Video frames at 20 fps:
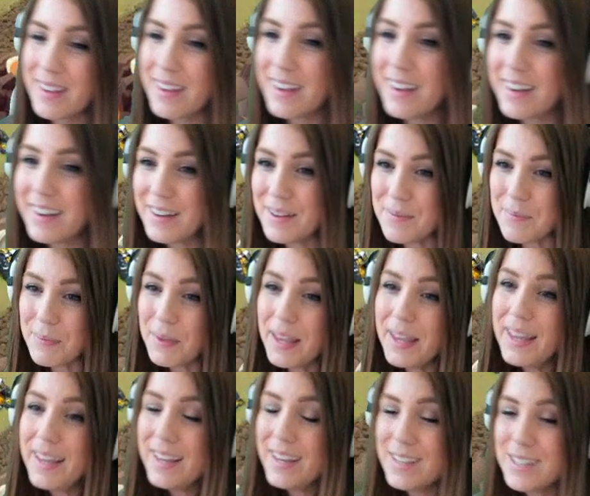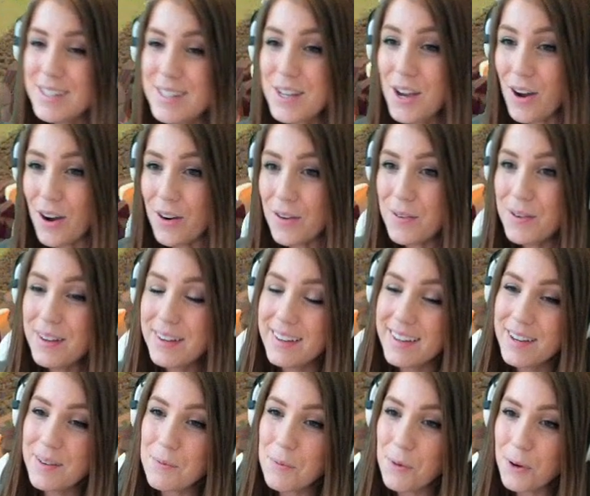Um, So,
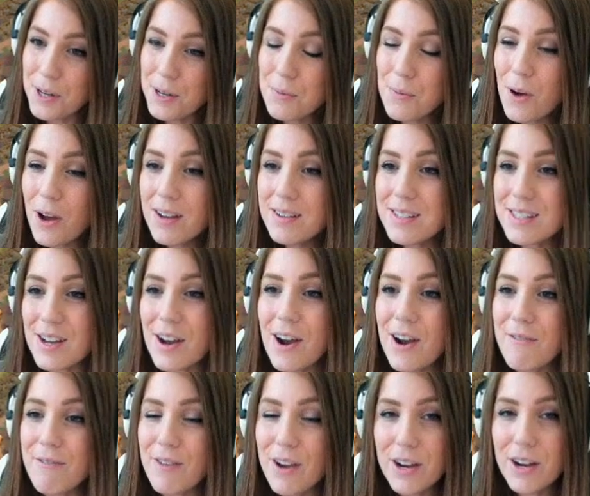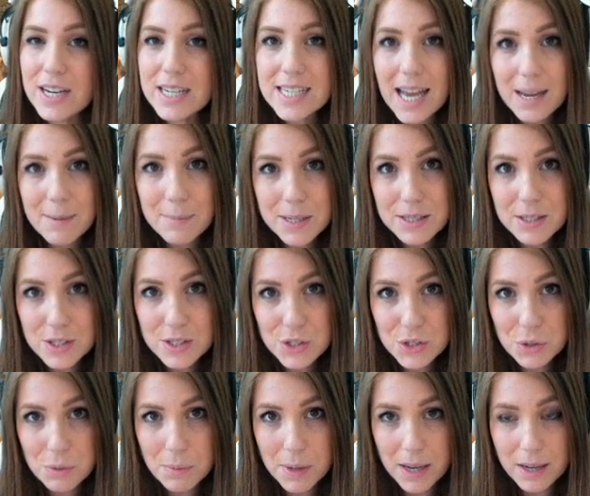Warden Walks are very time
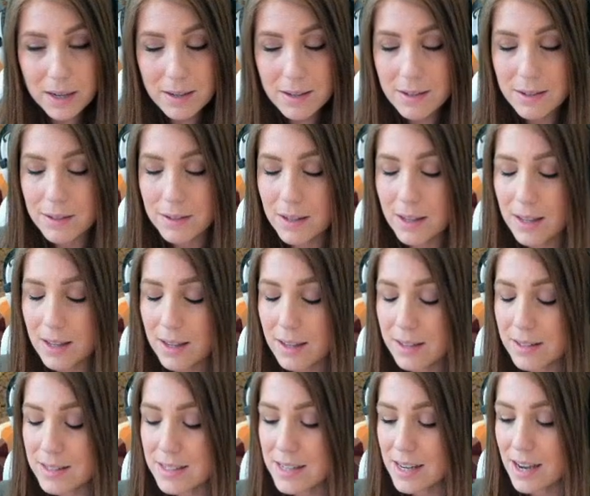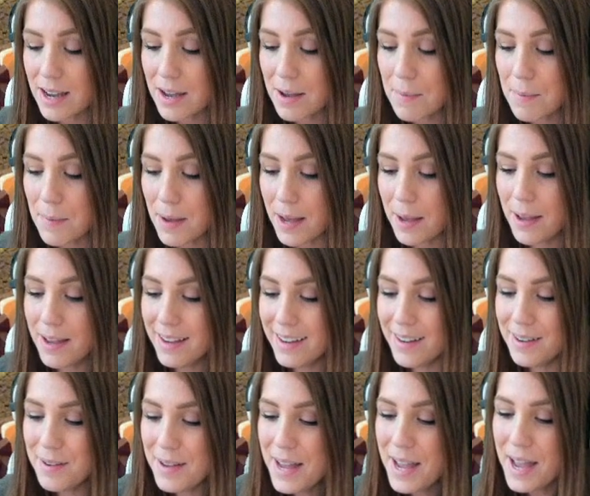consuming, and um,
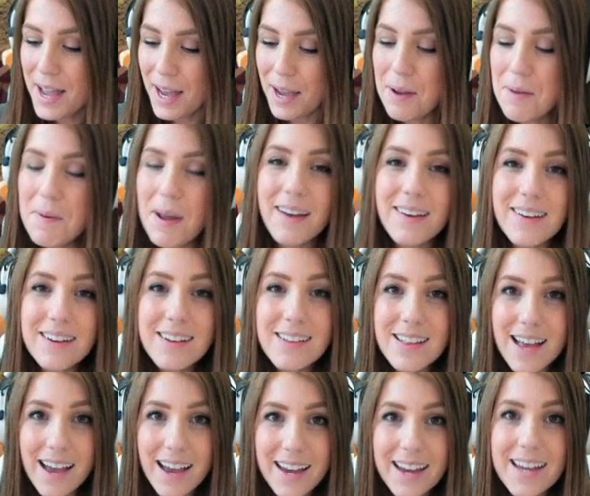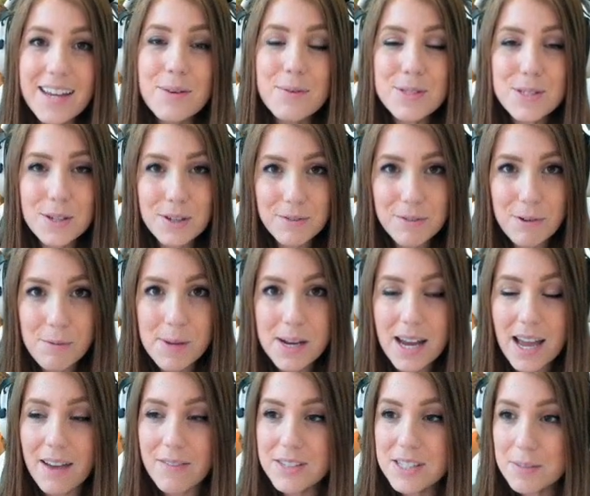I, I'm not gonna lie, it was good for me
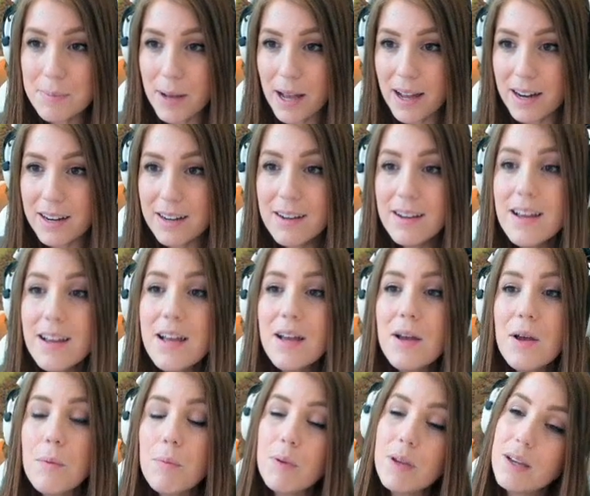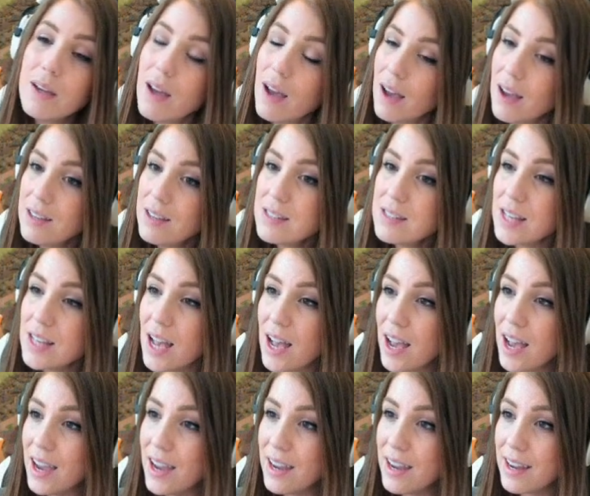to have a spotter, because
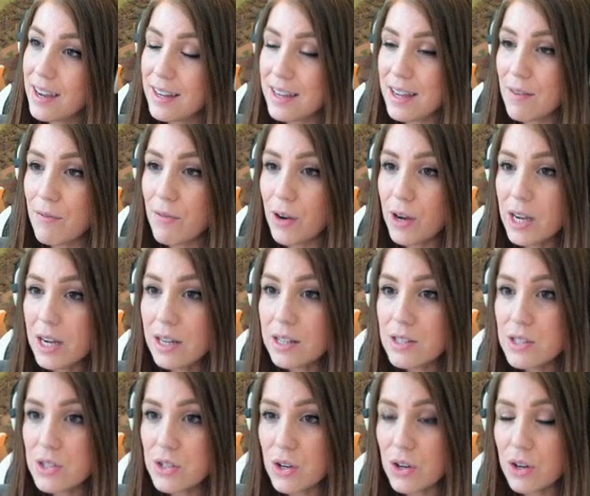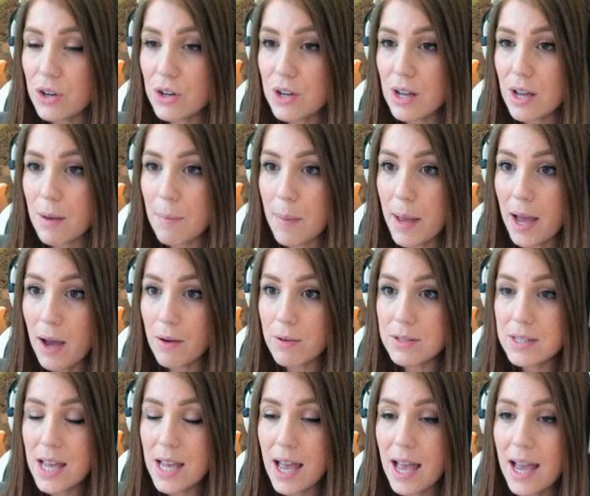I get very concerned
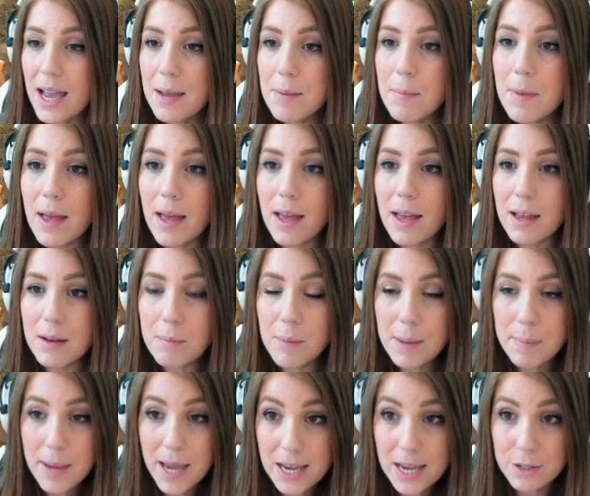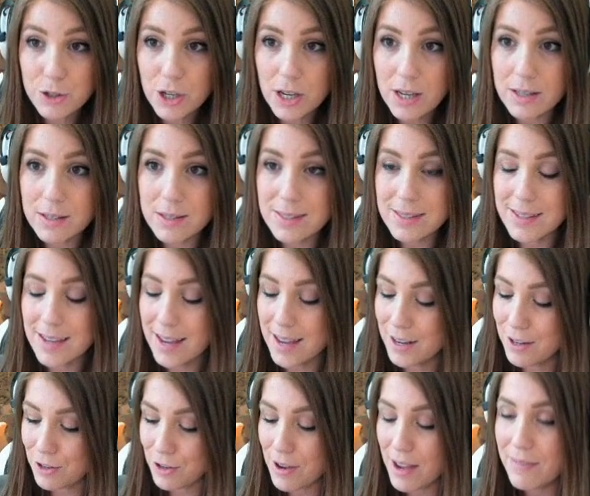about time and my patience,
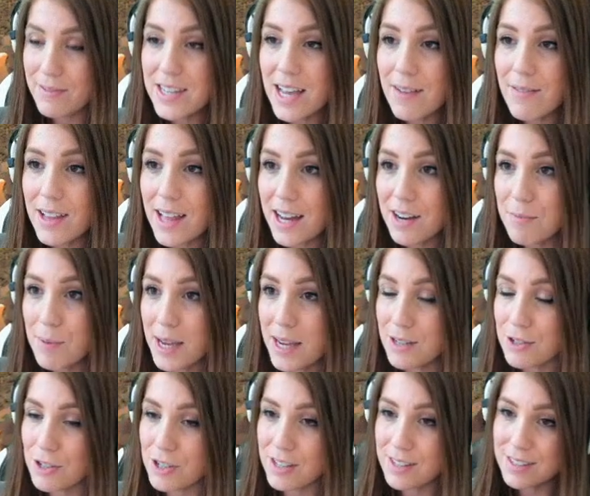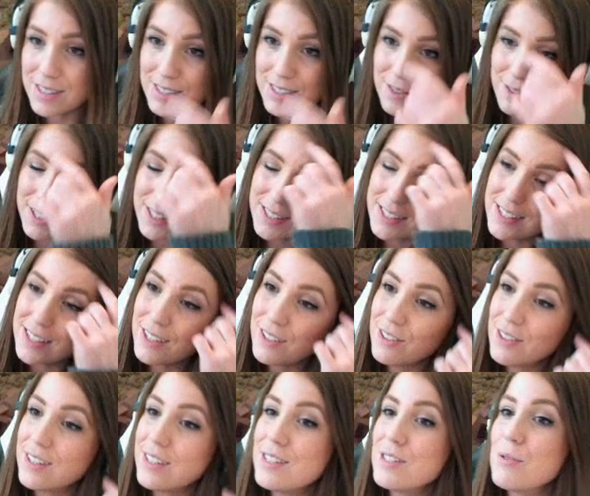and you have to have a lot of patience. So let's take a
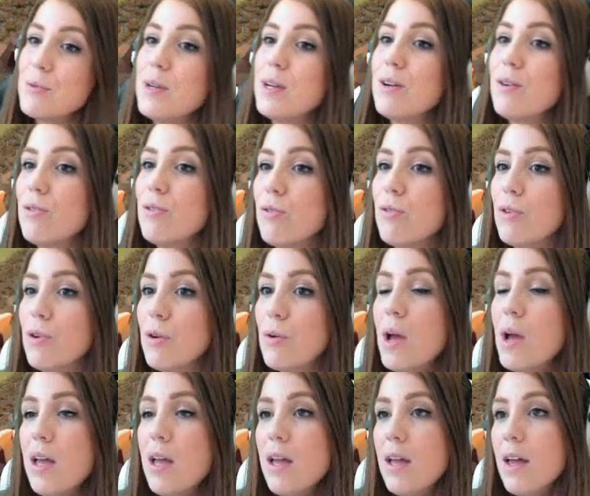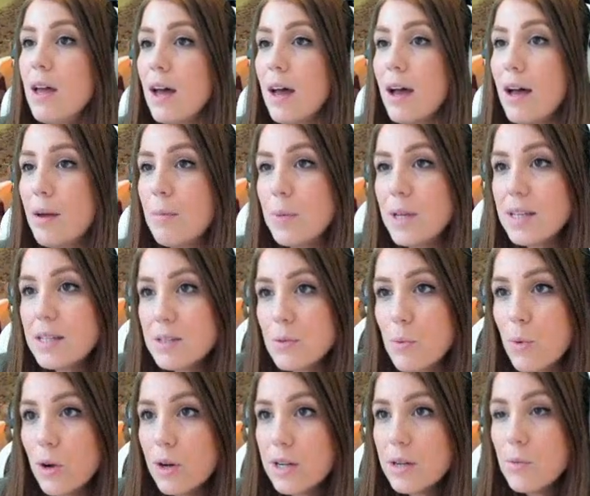look as we go through, uh, because
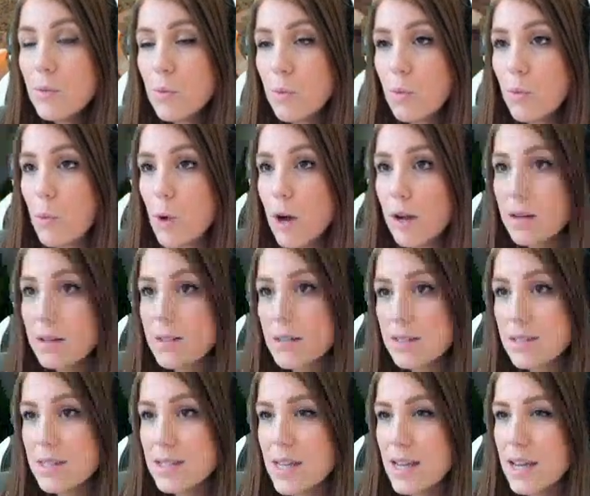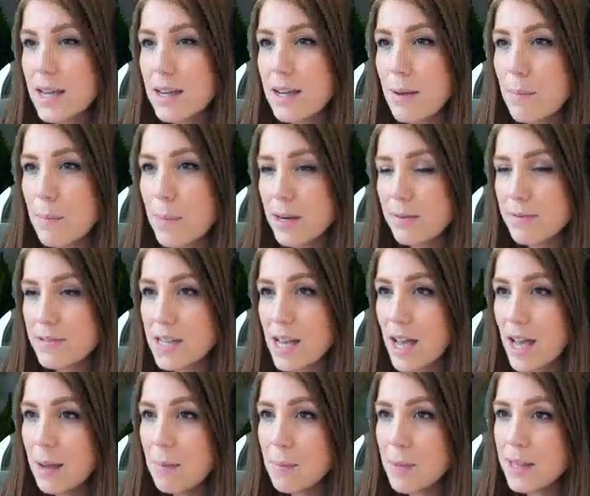a Warden Walk does take a bit of
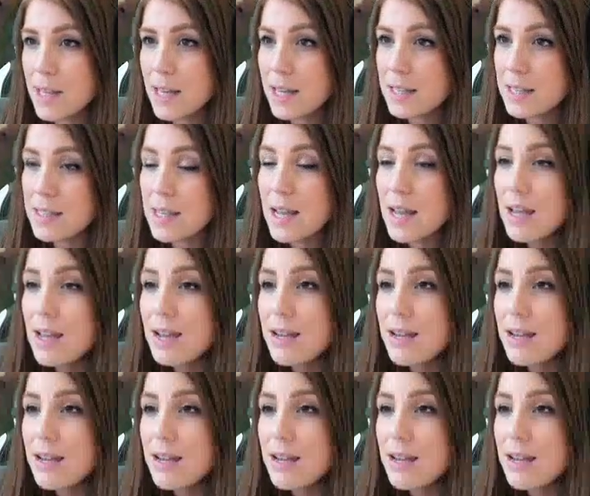time in this.